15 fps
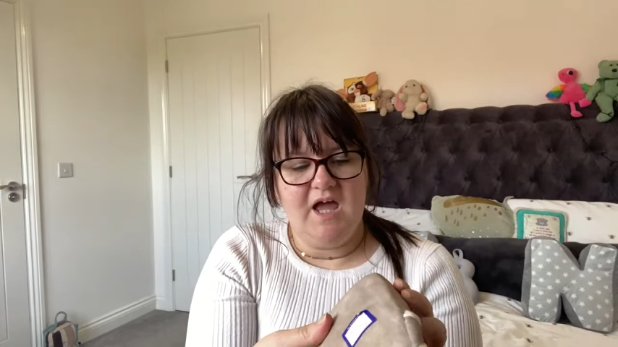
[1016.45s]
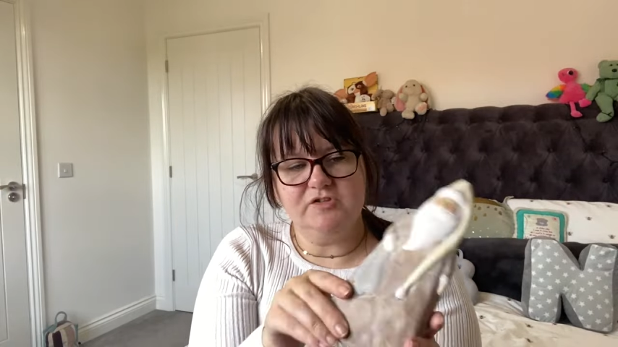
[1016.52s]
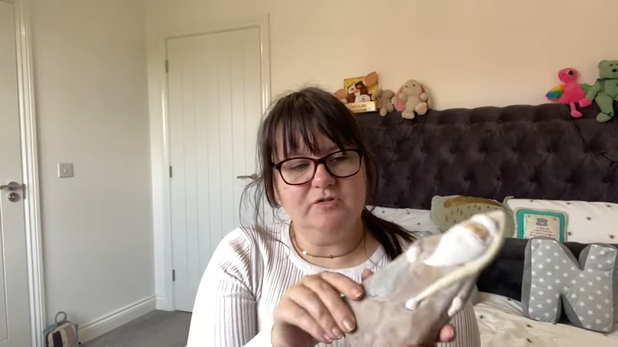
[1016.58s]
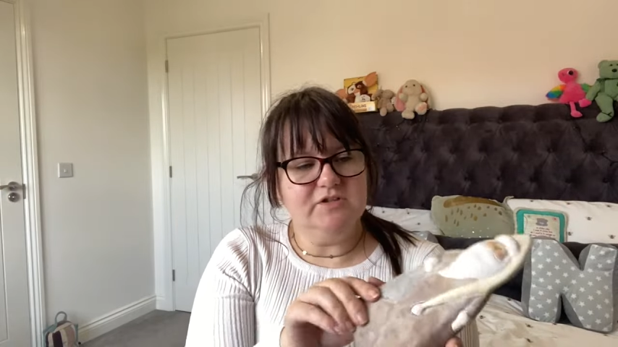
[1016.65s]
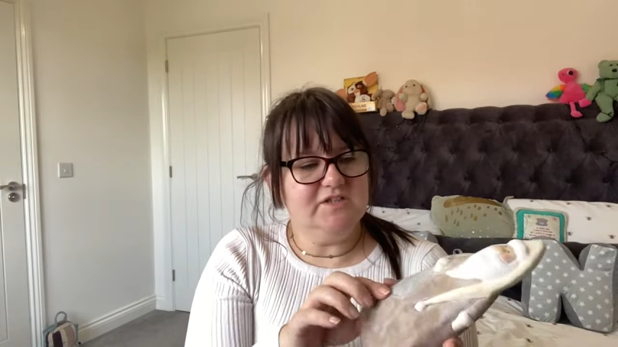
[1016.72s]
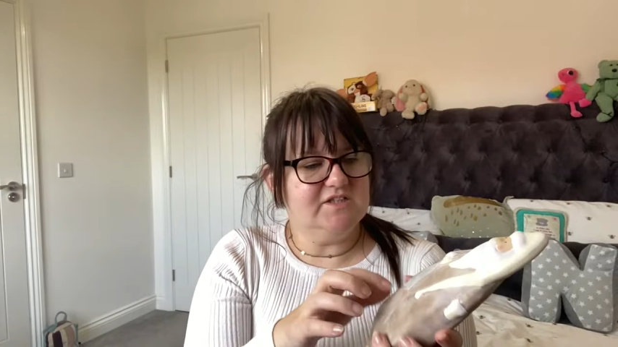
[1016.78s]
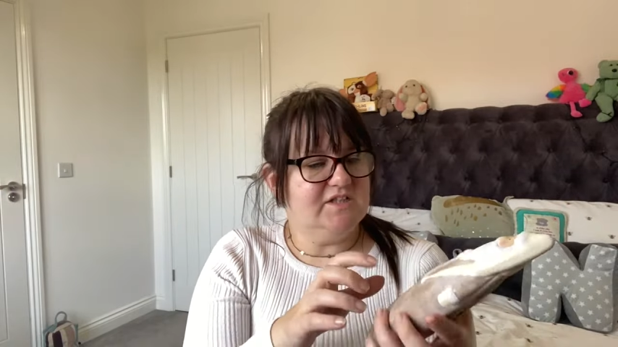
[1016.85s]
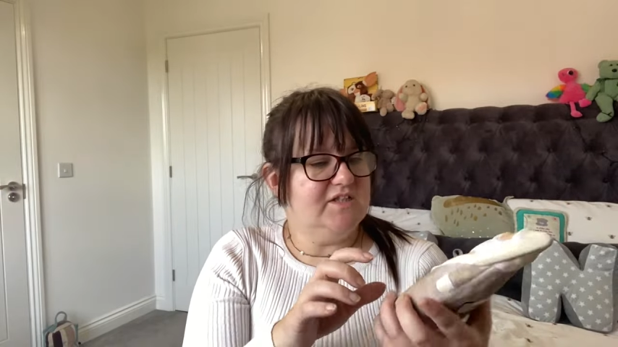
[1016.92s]
I
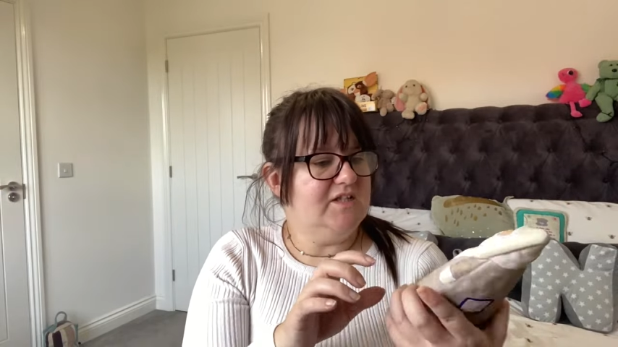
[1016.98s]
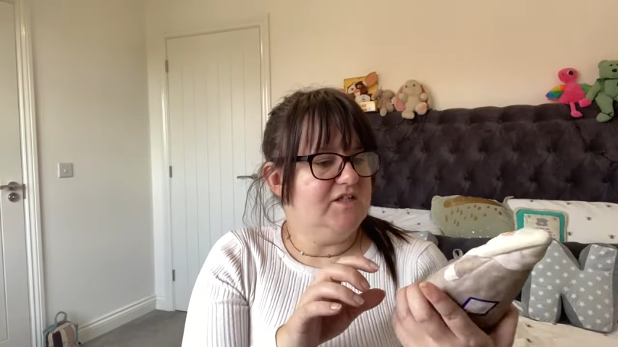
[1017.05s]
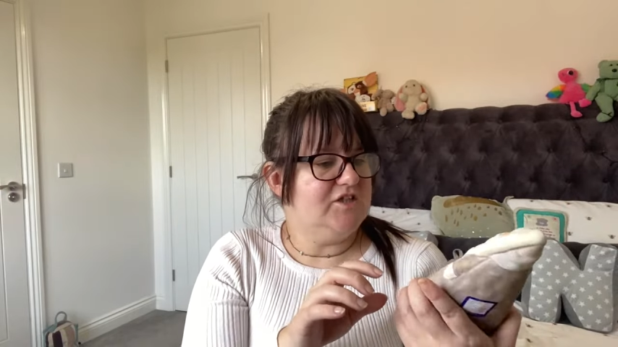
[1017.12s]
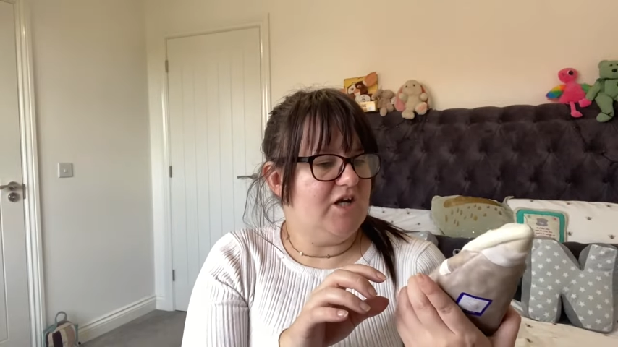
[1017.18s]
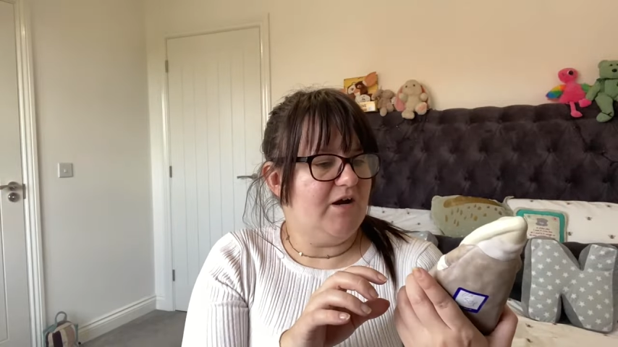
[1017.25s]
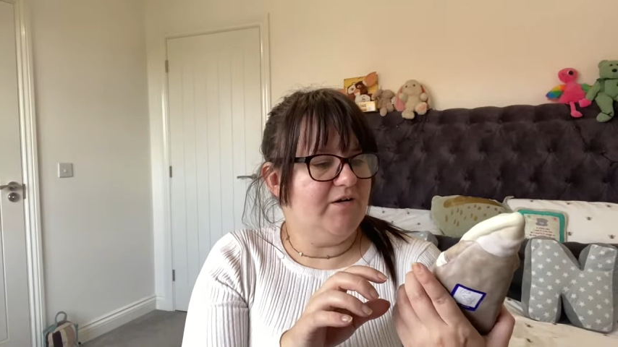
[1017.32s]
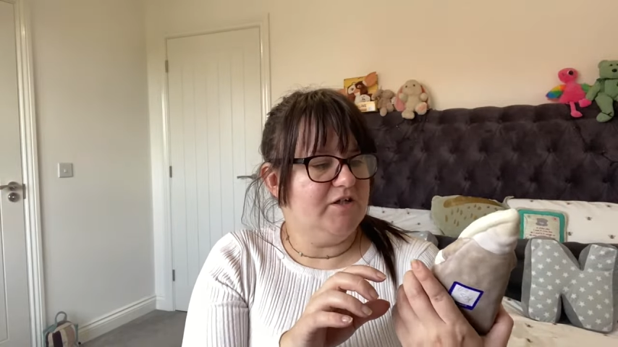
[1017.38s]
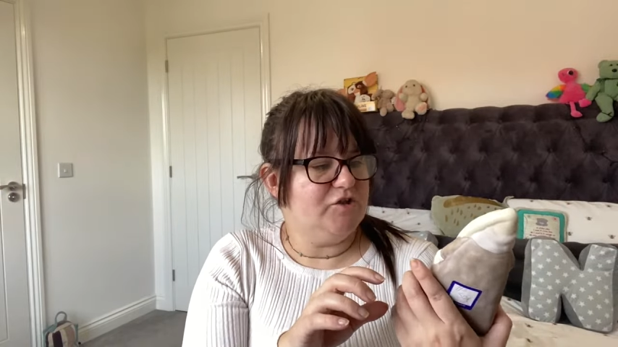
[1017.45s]
saw this in the
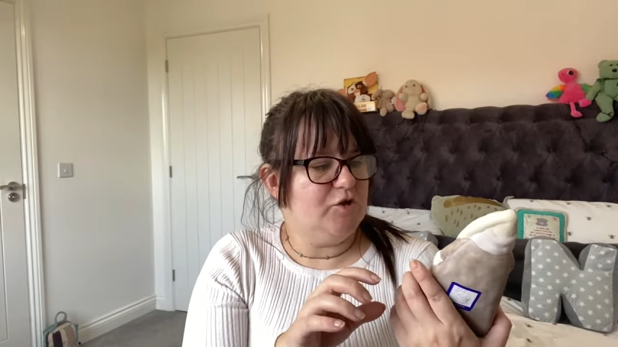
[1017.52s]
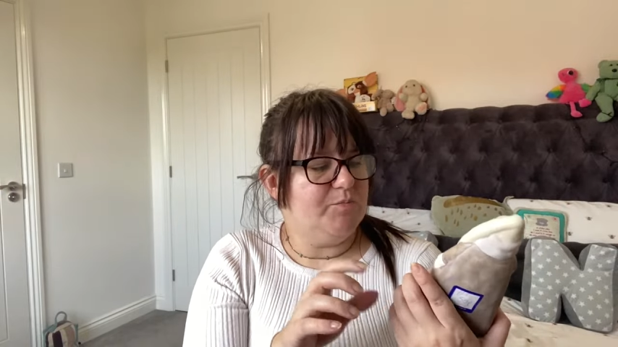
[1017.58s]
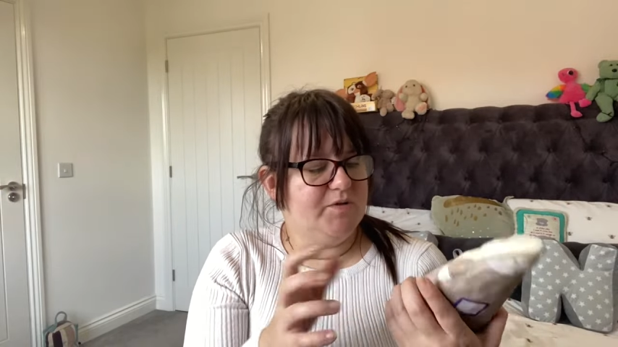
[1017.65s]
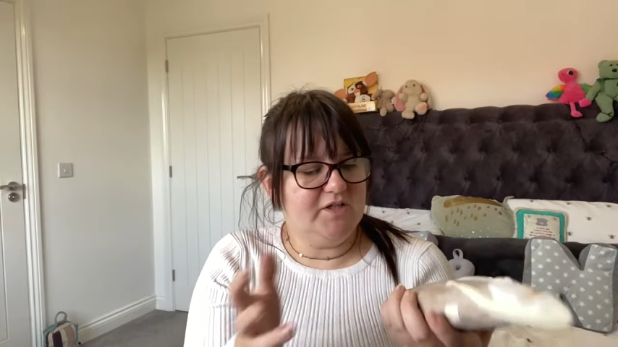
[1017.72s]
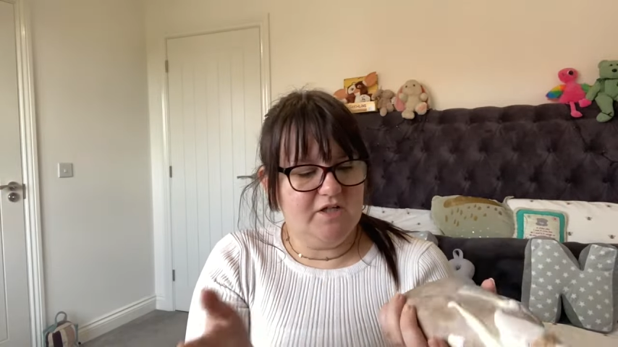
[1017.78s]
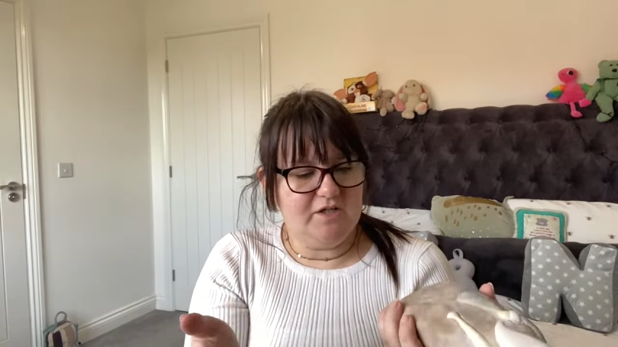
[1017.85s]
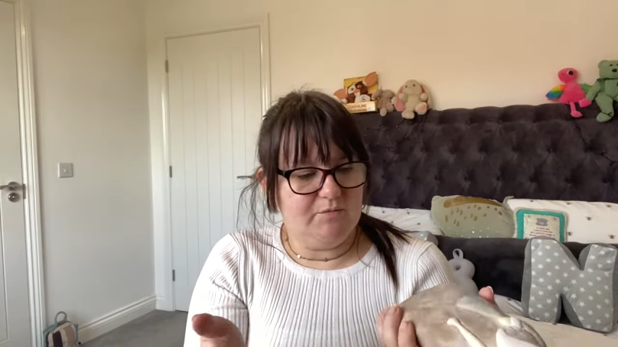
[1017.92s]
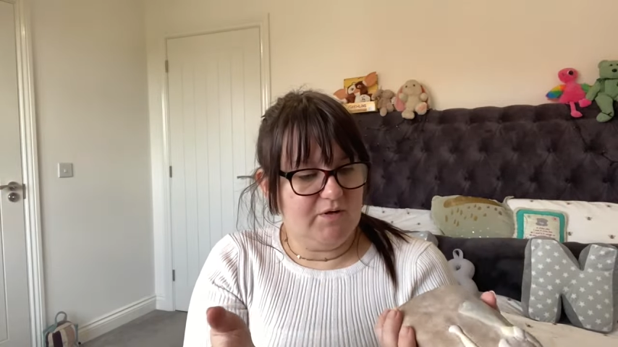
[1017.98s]
charity shop.
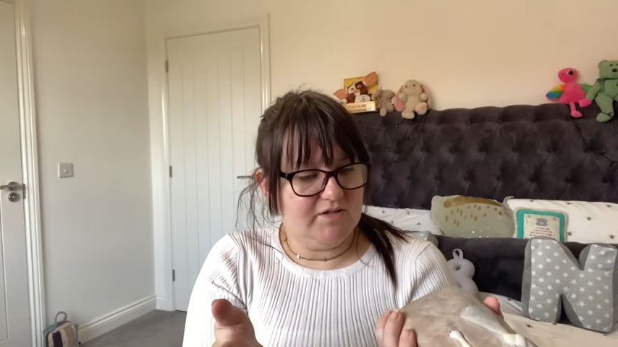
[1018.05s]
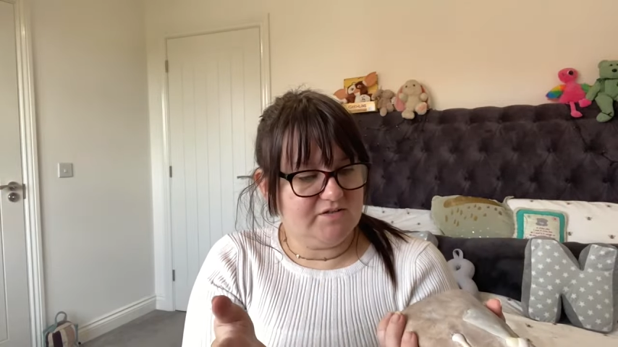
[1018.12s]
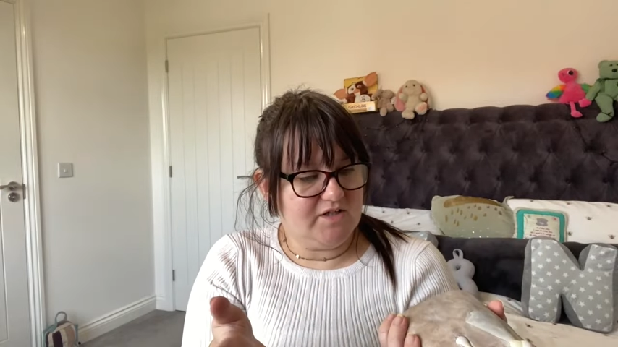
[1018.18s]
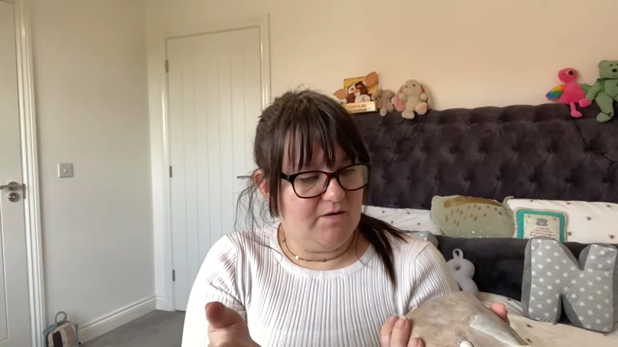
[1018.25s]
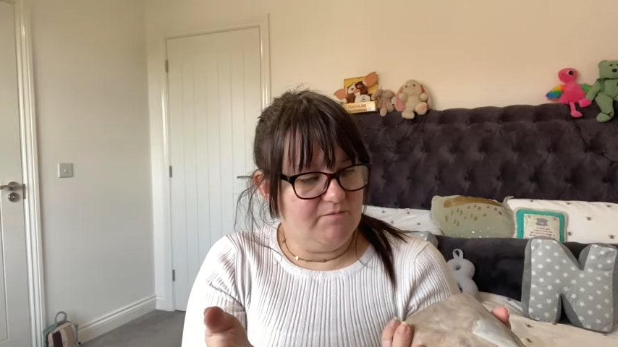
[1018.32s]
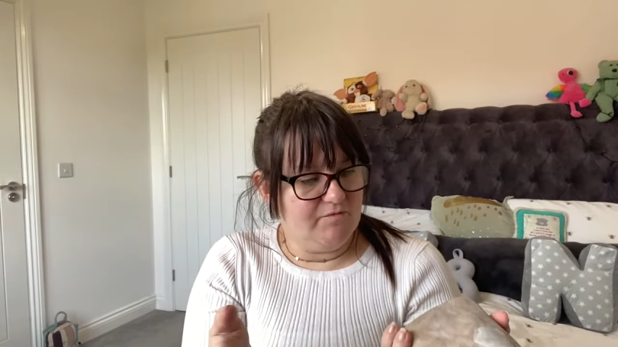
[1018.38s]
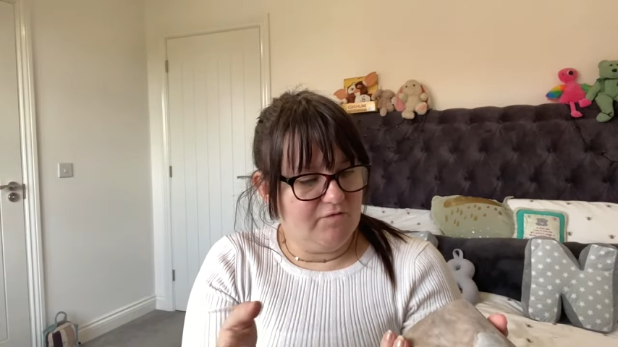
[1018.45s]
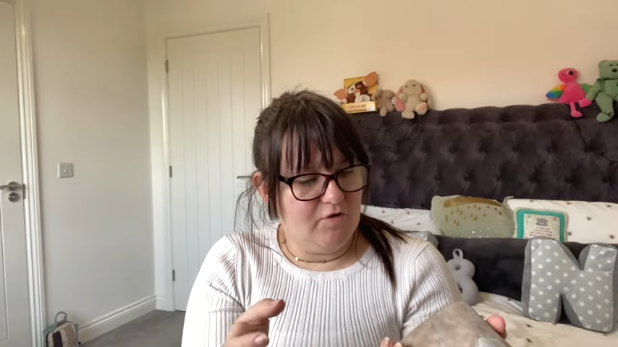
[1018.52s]
I don't know where it's
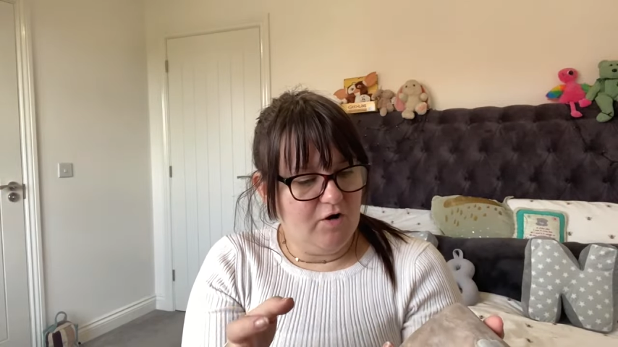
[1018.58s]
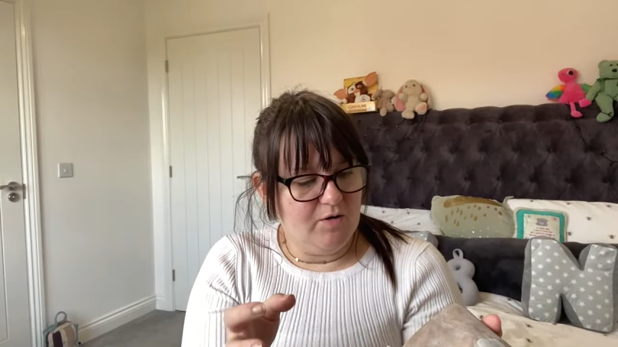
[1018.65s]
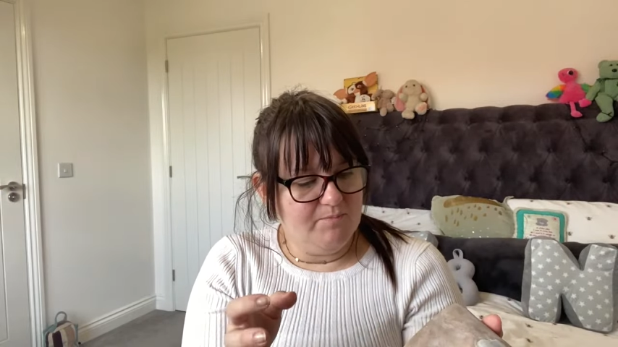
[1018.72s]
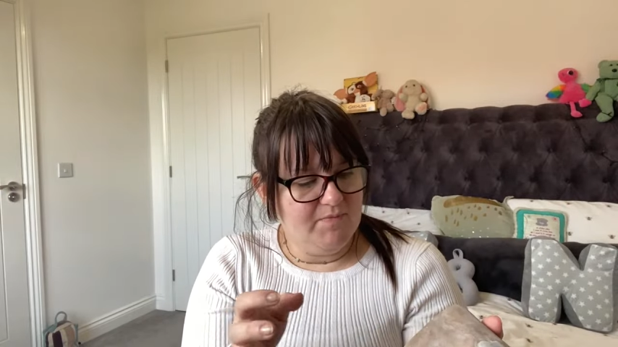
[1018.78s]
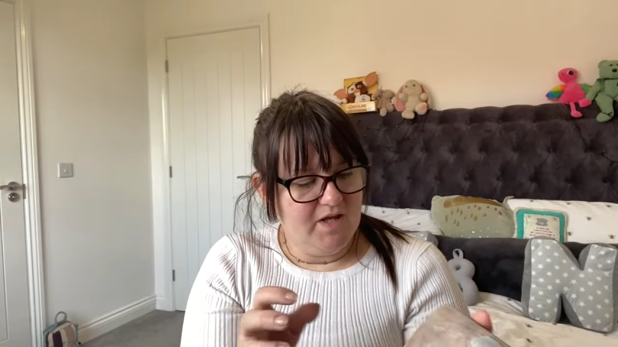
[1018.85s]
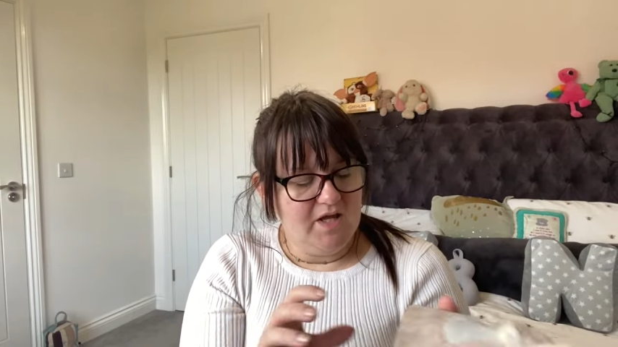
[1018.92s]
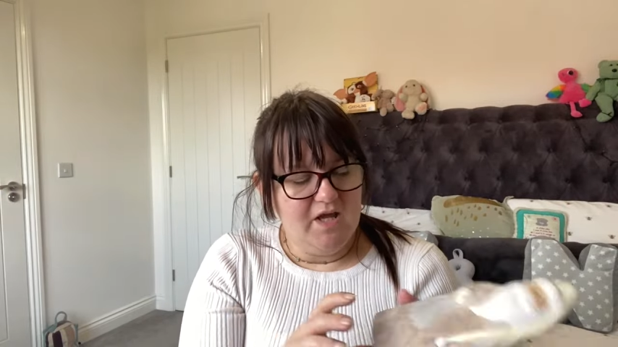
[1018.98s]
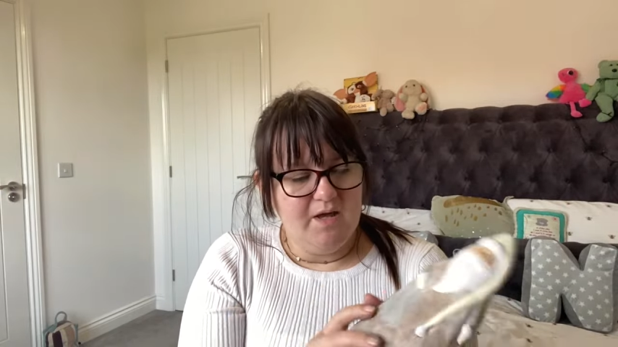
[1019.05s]
come
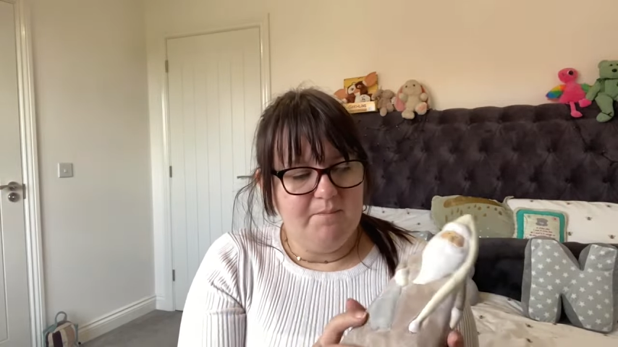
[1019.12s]
from,